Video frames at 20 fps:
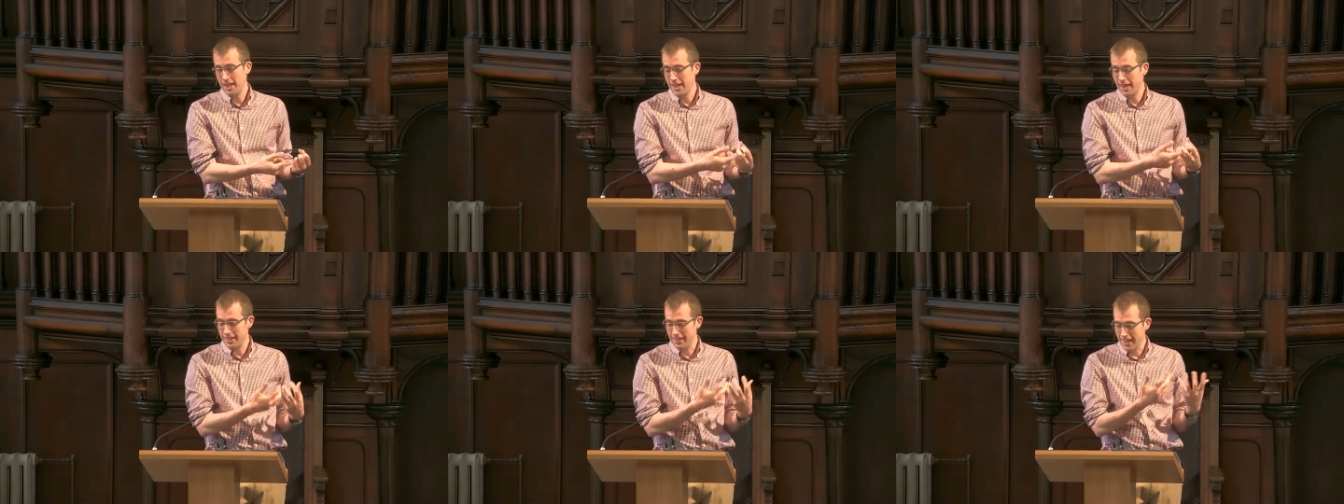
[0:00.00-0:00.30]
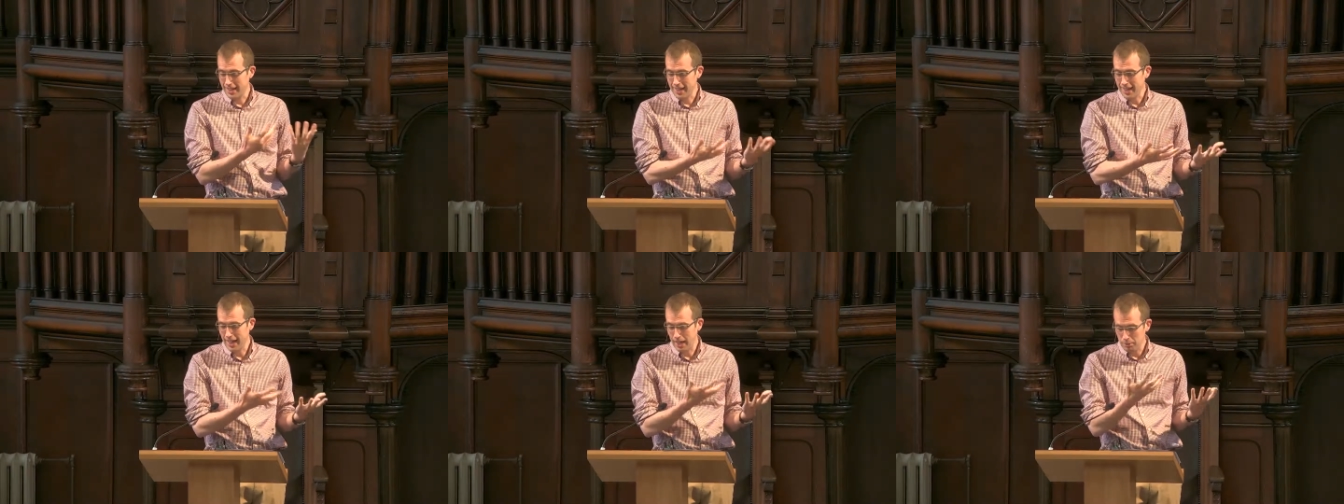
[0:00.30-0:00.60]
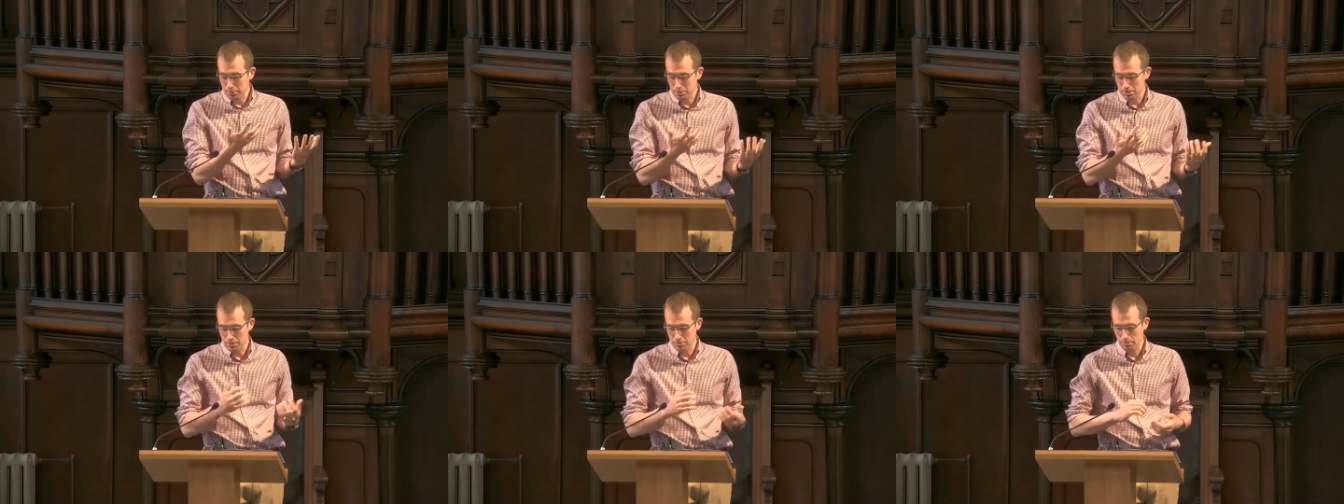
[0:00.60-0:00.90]
And that
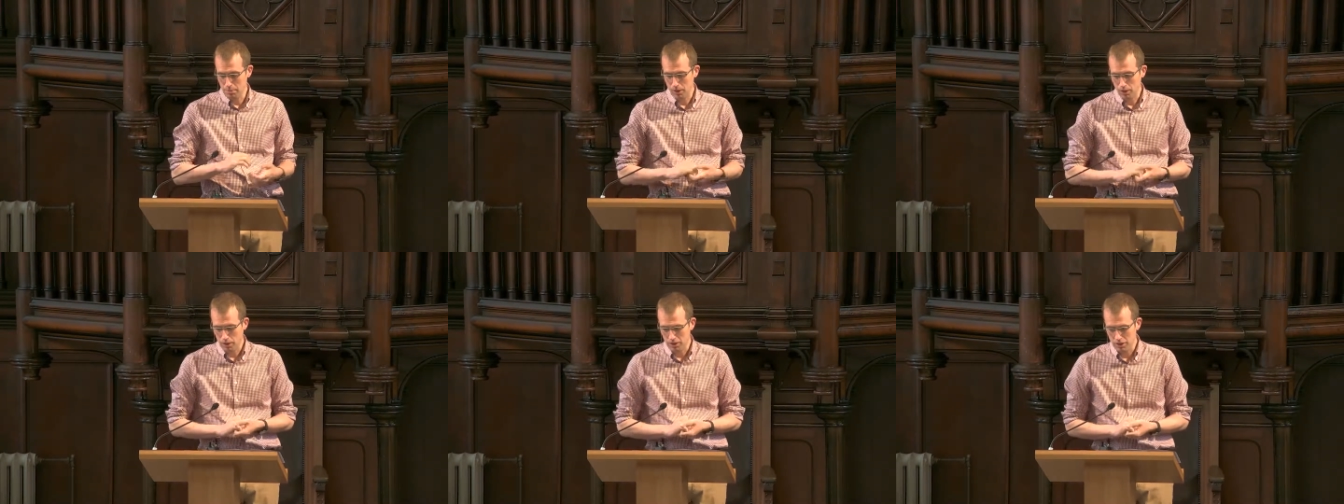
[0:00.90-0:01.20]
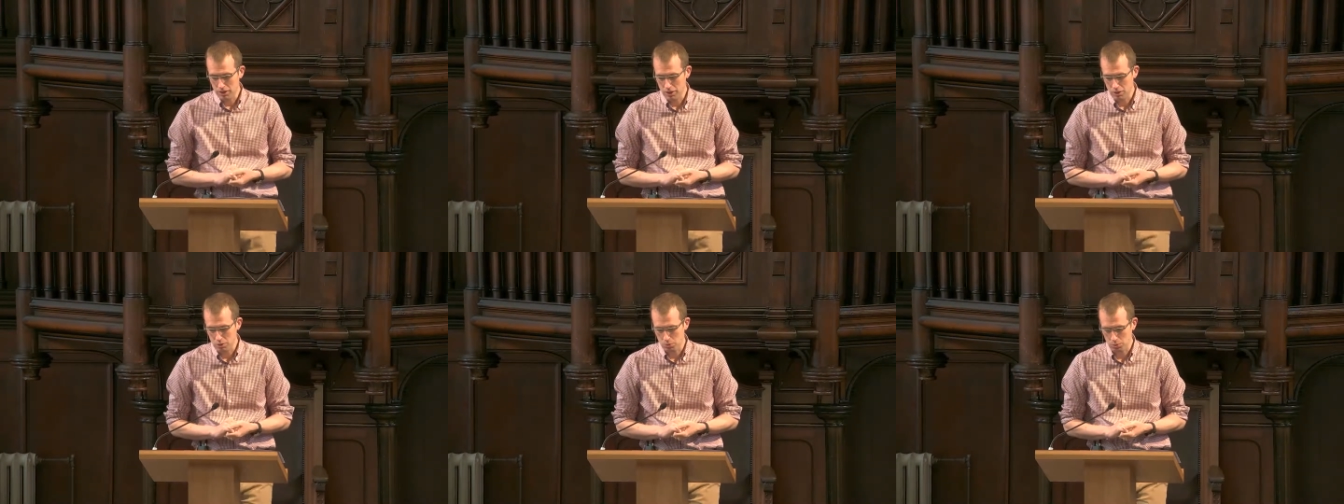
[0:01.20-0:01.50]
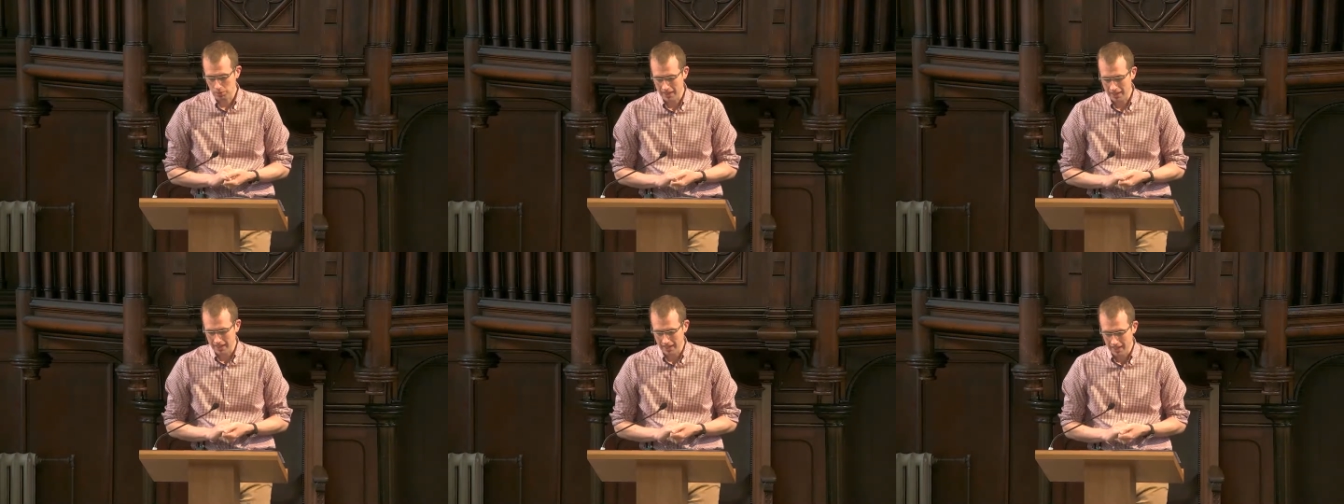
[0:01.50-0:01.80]
helped him on his
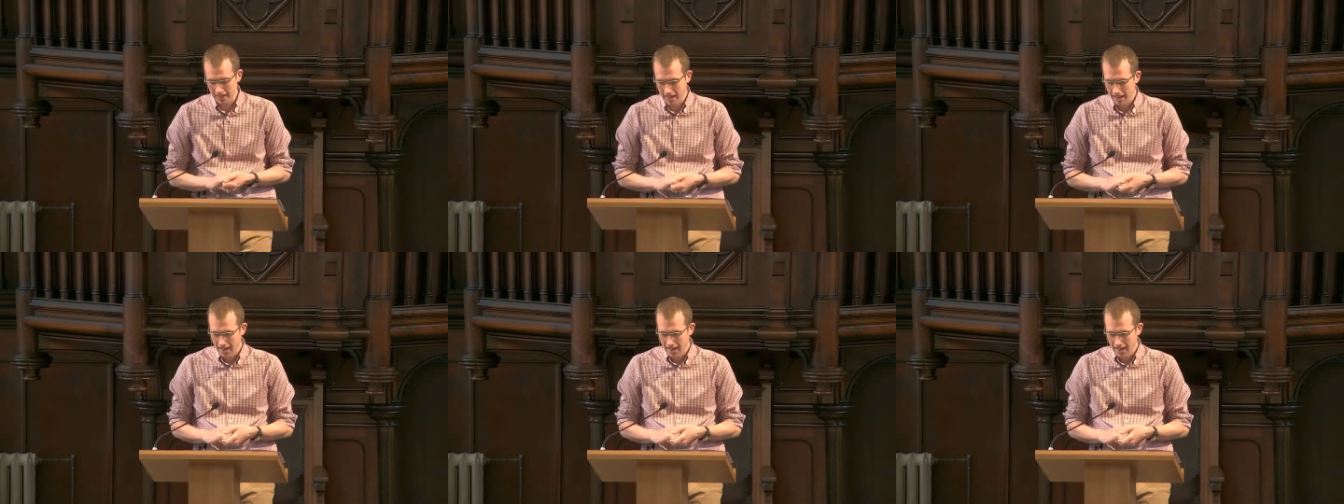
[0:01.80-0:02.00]
way.